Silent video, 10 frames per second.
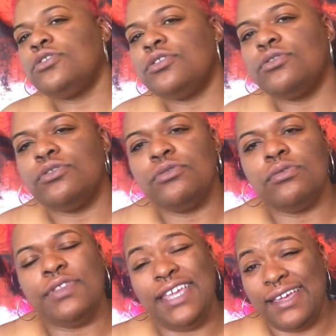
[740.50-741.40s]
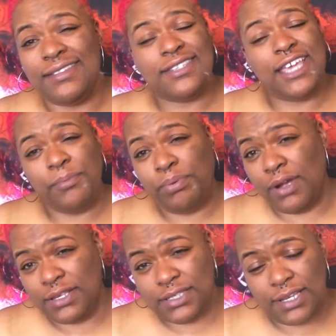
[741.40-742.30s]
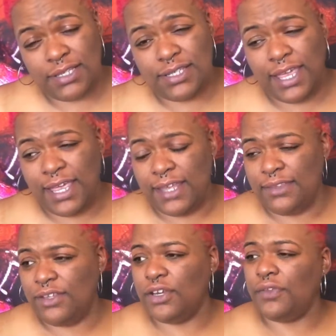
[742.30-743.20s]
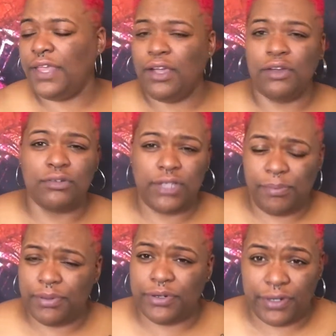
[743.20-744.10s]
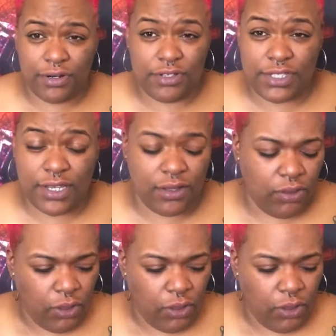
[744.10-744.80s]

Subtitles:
through the intake process and, they put her in her cell.